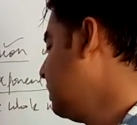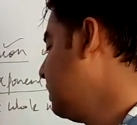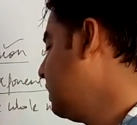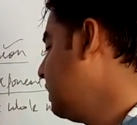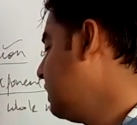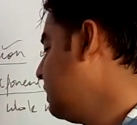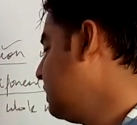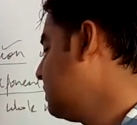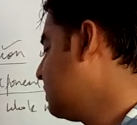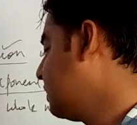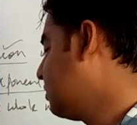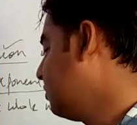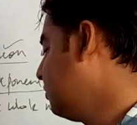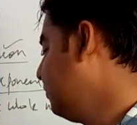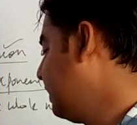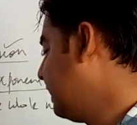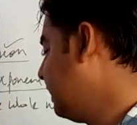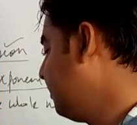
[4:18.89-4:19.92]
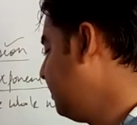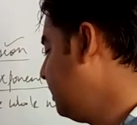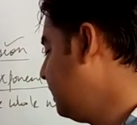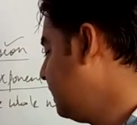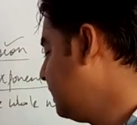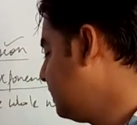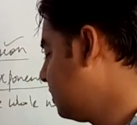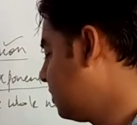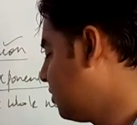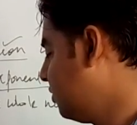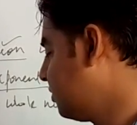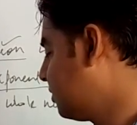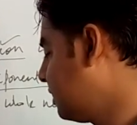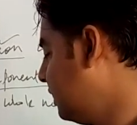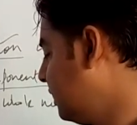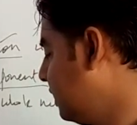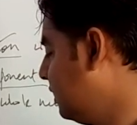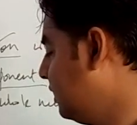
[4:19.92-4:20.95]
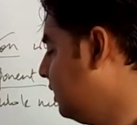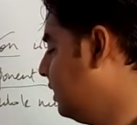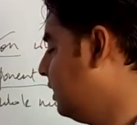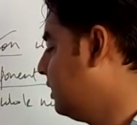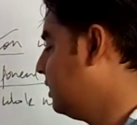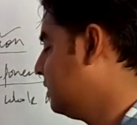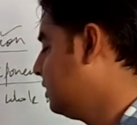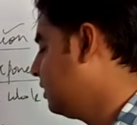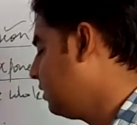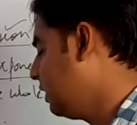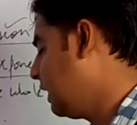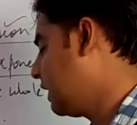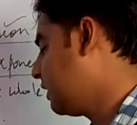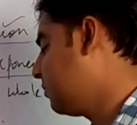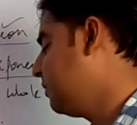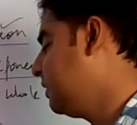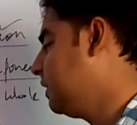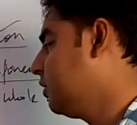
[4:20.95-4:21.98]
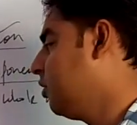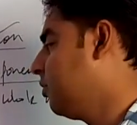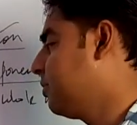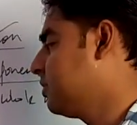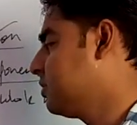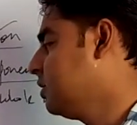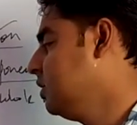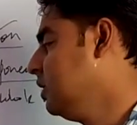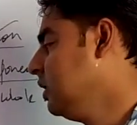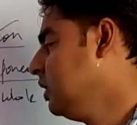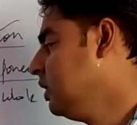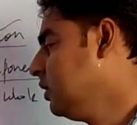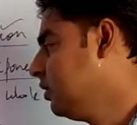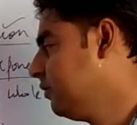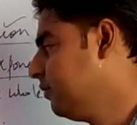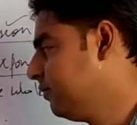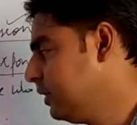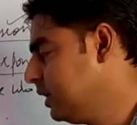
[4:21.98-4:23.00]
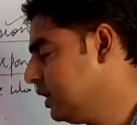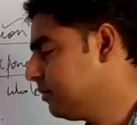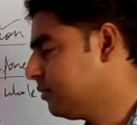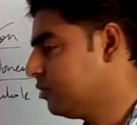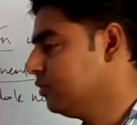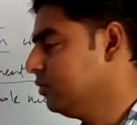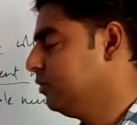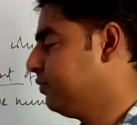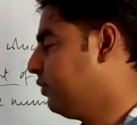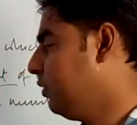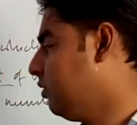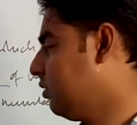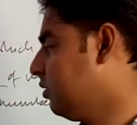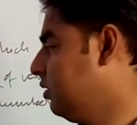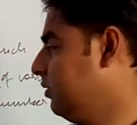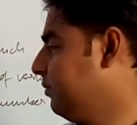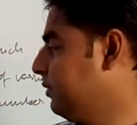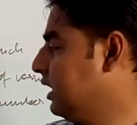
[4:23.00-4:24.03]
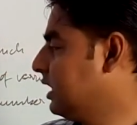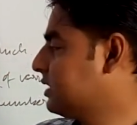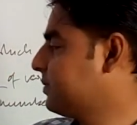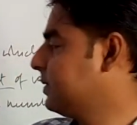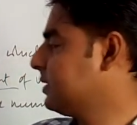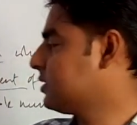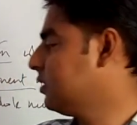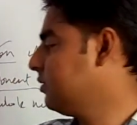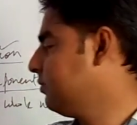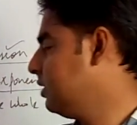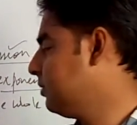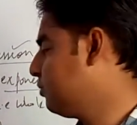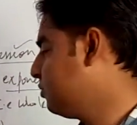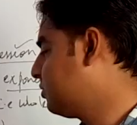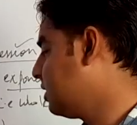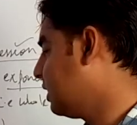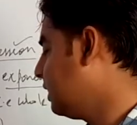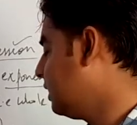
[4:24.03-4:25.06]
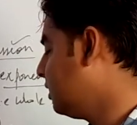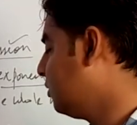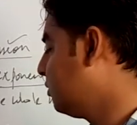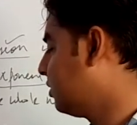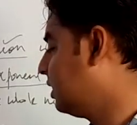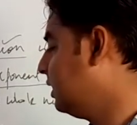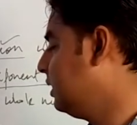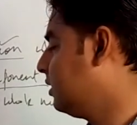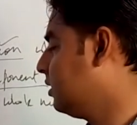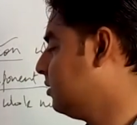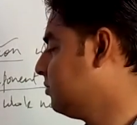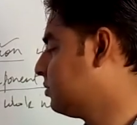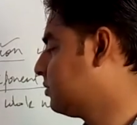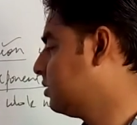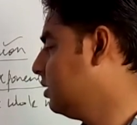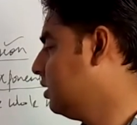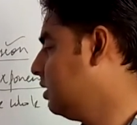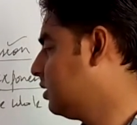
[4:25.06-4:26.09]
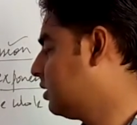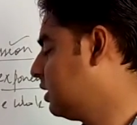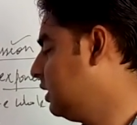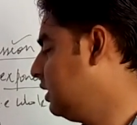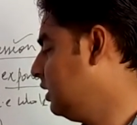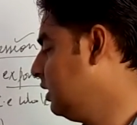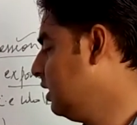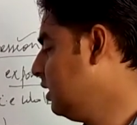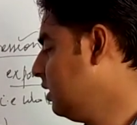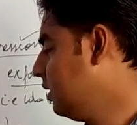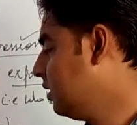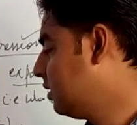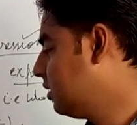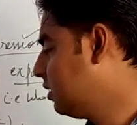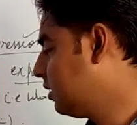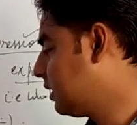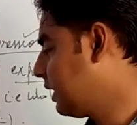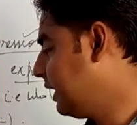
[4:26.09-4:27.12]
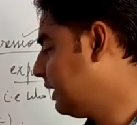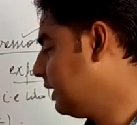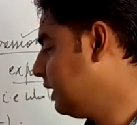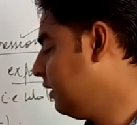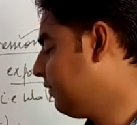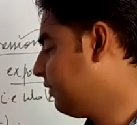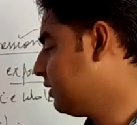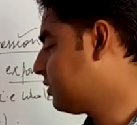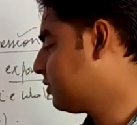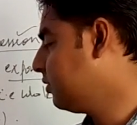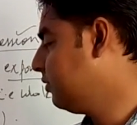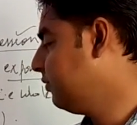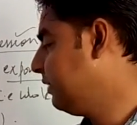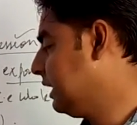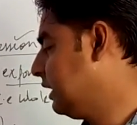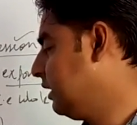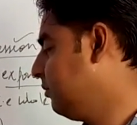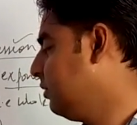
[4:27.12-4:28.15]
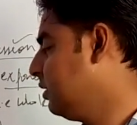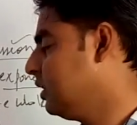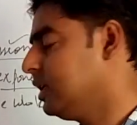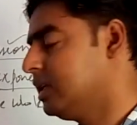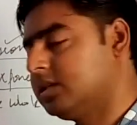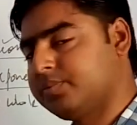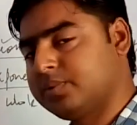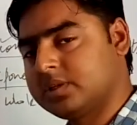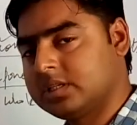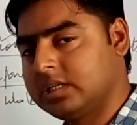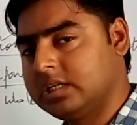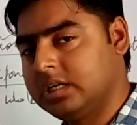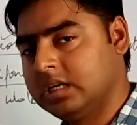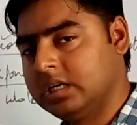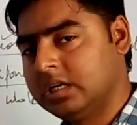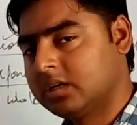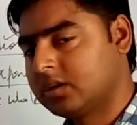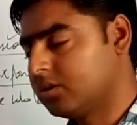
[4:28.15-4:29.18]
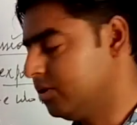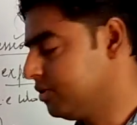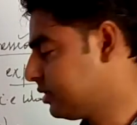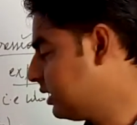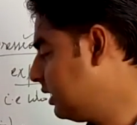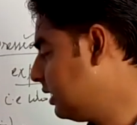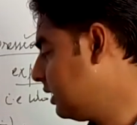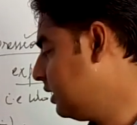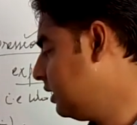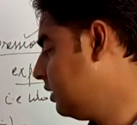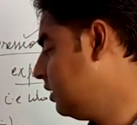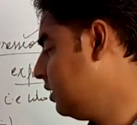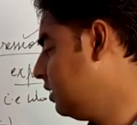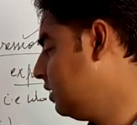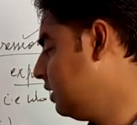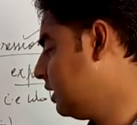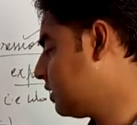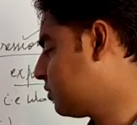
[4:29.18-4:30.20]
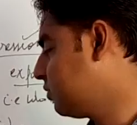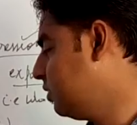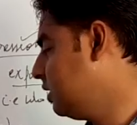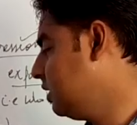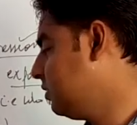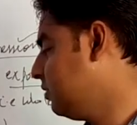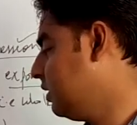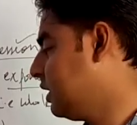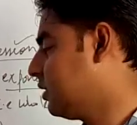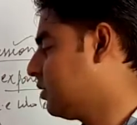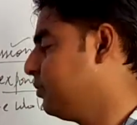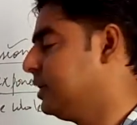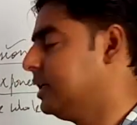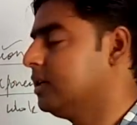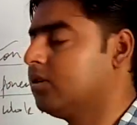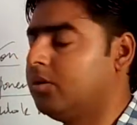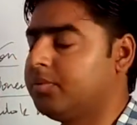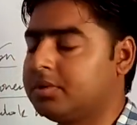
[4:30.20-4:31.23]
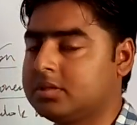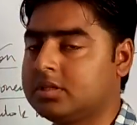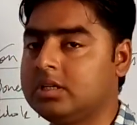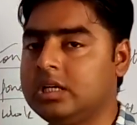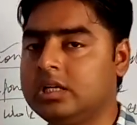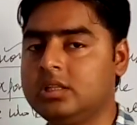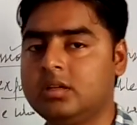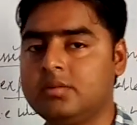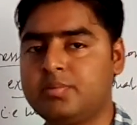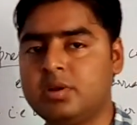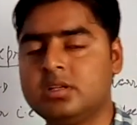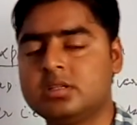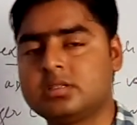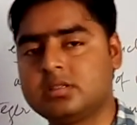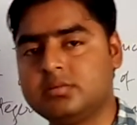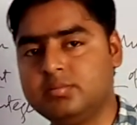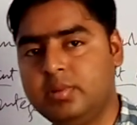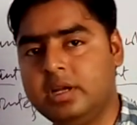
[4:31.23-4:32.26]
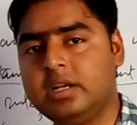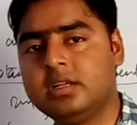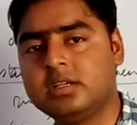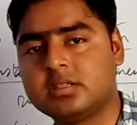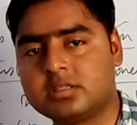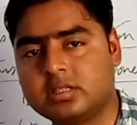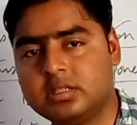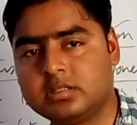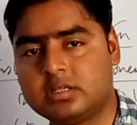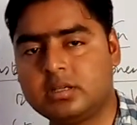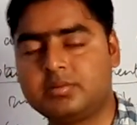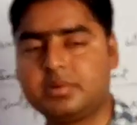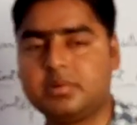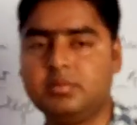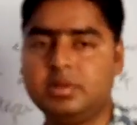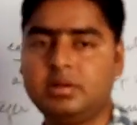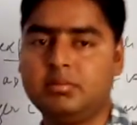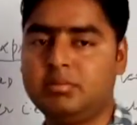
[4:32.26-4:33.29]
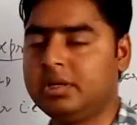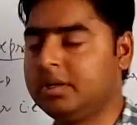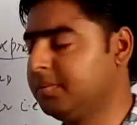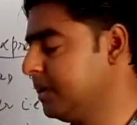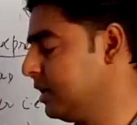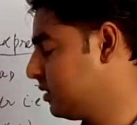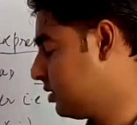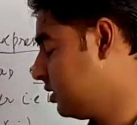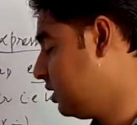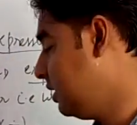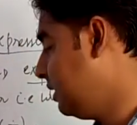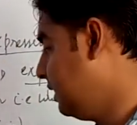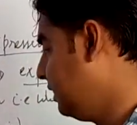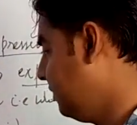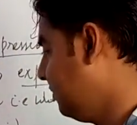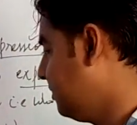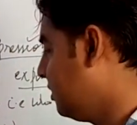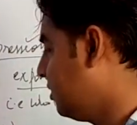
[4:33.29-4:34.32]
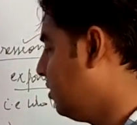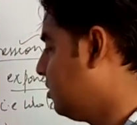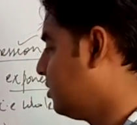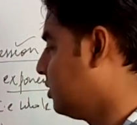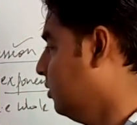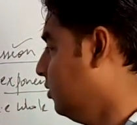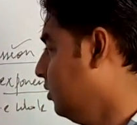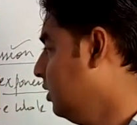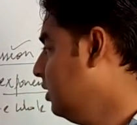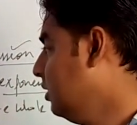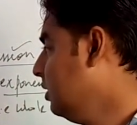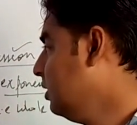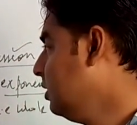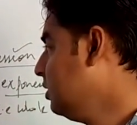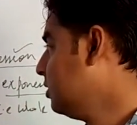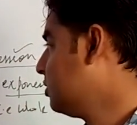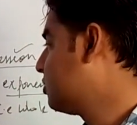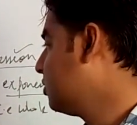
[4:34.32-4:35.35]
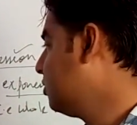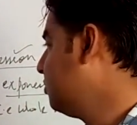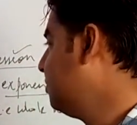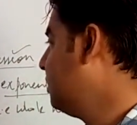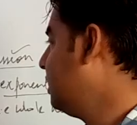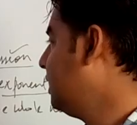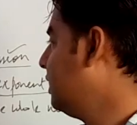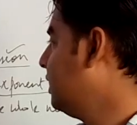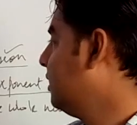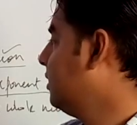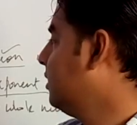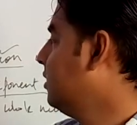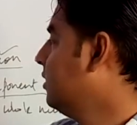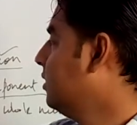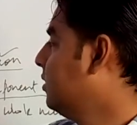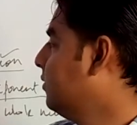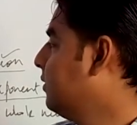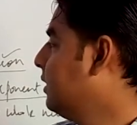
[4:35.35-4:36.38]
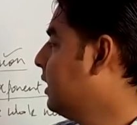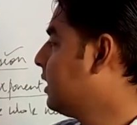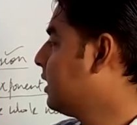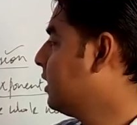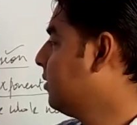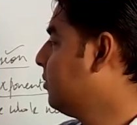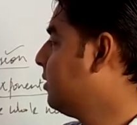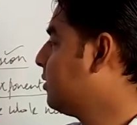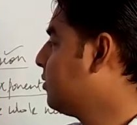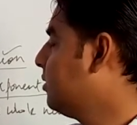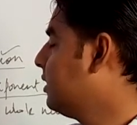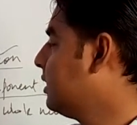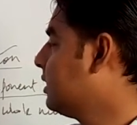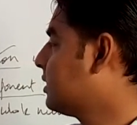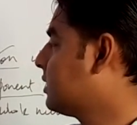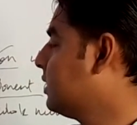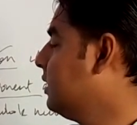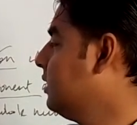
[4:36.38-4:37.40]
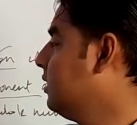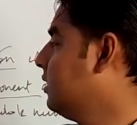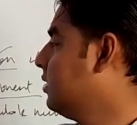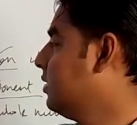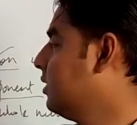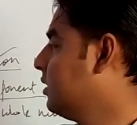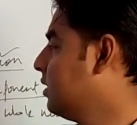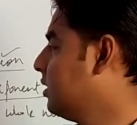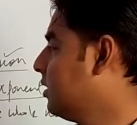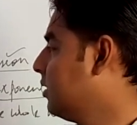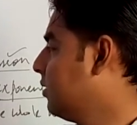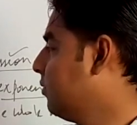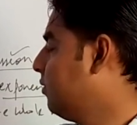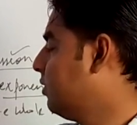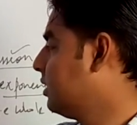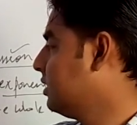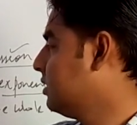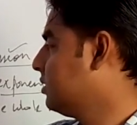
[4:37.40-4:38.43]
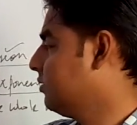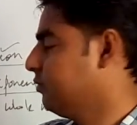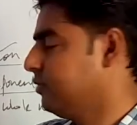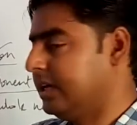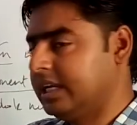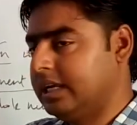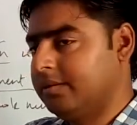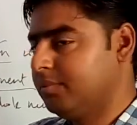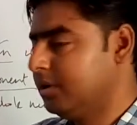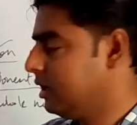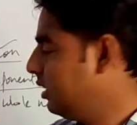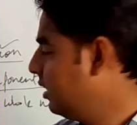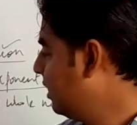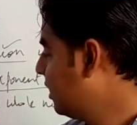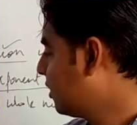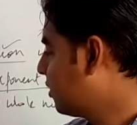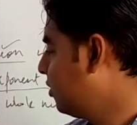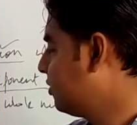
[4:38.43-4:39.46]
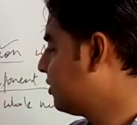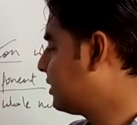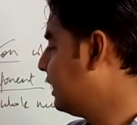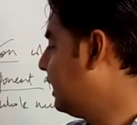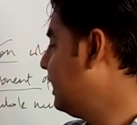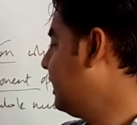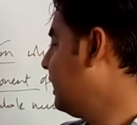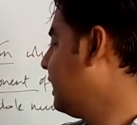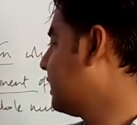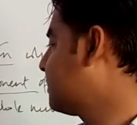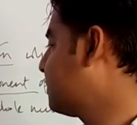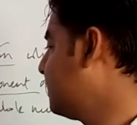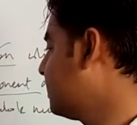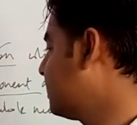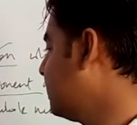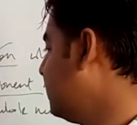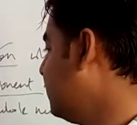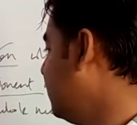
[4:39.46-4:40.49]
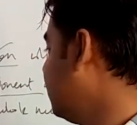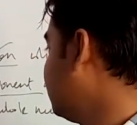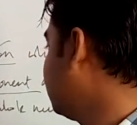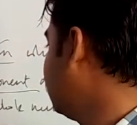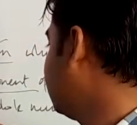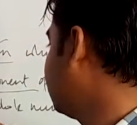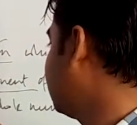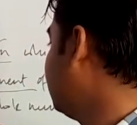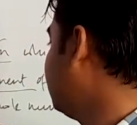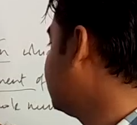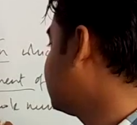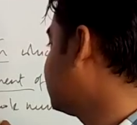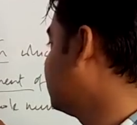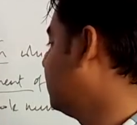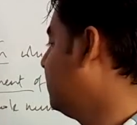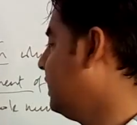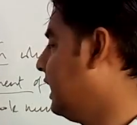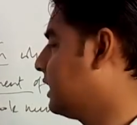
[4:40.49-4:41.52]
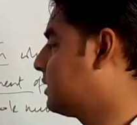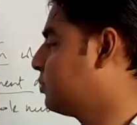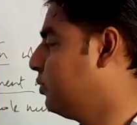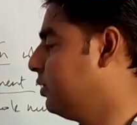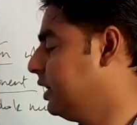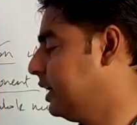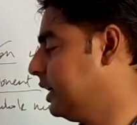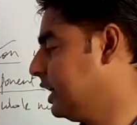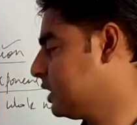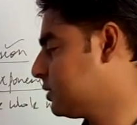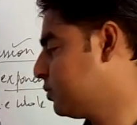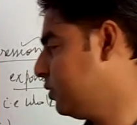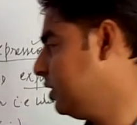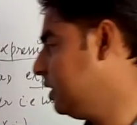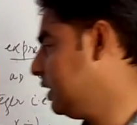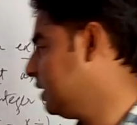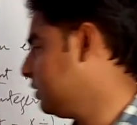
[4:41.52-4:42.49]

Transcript: Here is variable, here is constant, and here is a arithmetic operation. We have to, for expression, we have to check it out three criteria. First one, variable, there is present, constant, and next one is arithmetic operation, either plus, minus, multiplication and division also. So we are able to understand what is variable, constant, expression, and at last the exponent. Exponent